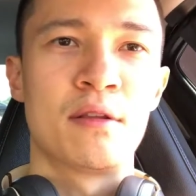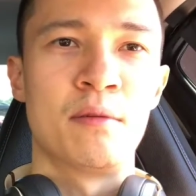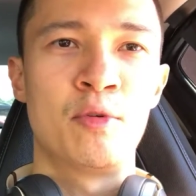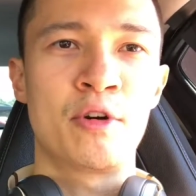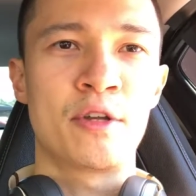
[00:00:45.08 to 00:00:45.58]
the
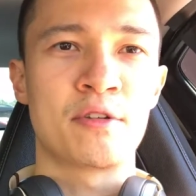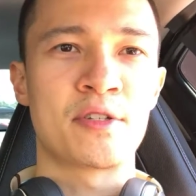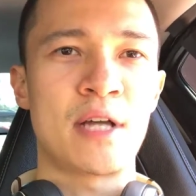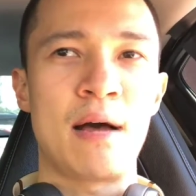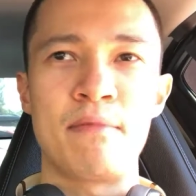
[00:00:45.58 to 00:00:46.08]
more you'll
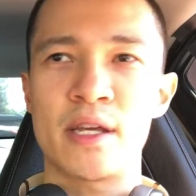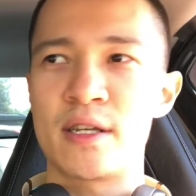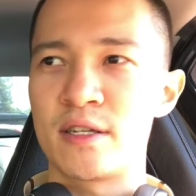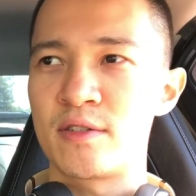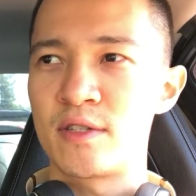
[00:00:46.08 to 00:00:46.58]
stop making
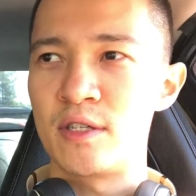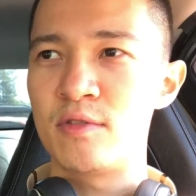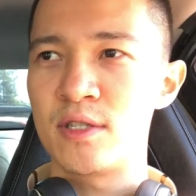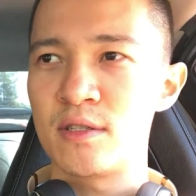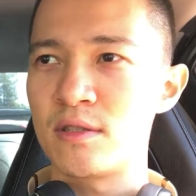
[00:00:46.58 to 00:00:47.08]

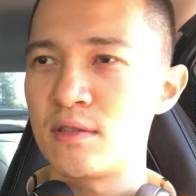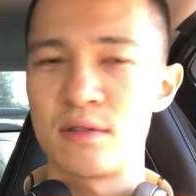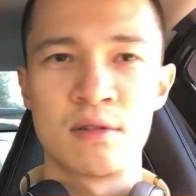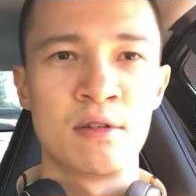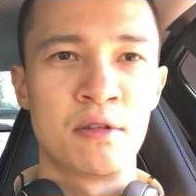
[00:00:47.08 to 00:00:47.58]
excuses,
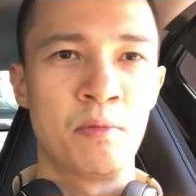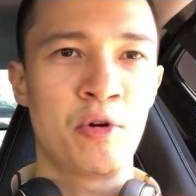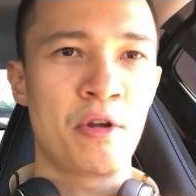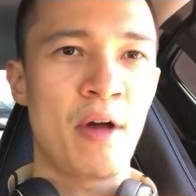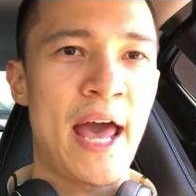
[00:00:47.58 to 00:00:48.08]
the more
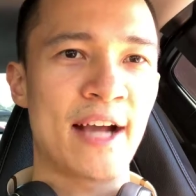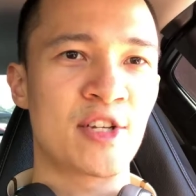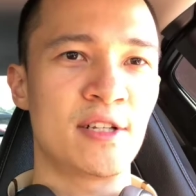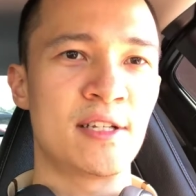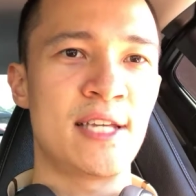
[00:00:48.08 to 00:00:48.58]
you'll
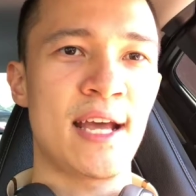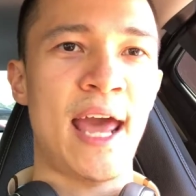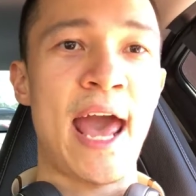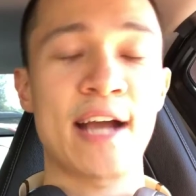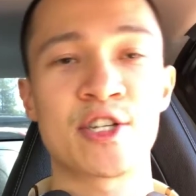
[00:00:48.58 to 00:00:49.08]
actually take
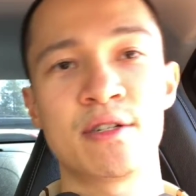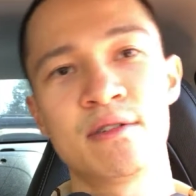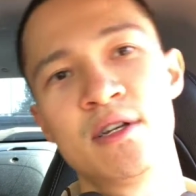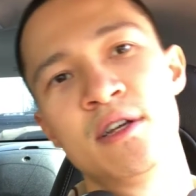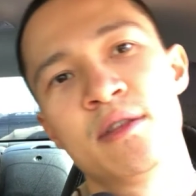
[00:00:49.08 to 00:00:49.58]
action,
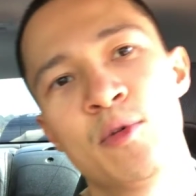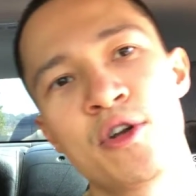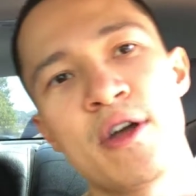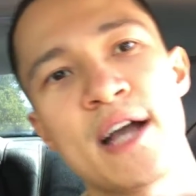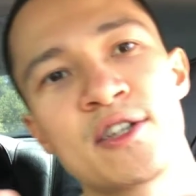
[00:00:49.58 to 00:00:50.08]
the more
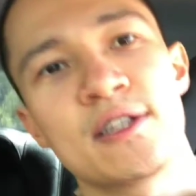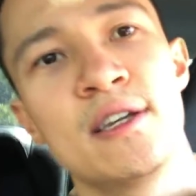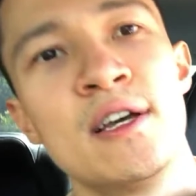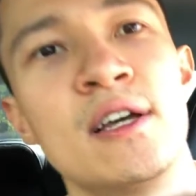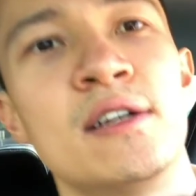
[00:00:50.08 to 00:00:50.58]
you actually
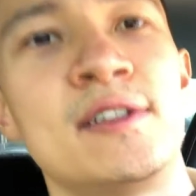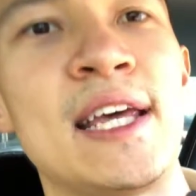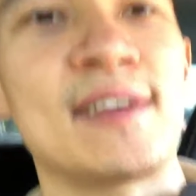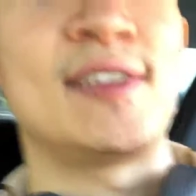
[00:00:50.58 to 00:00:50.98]
take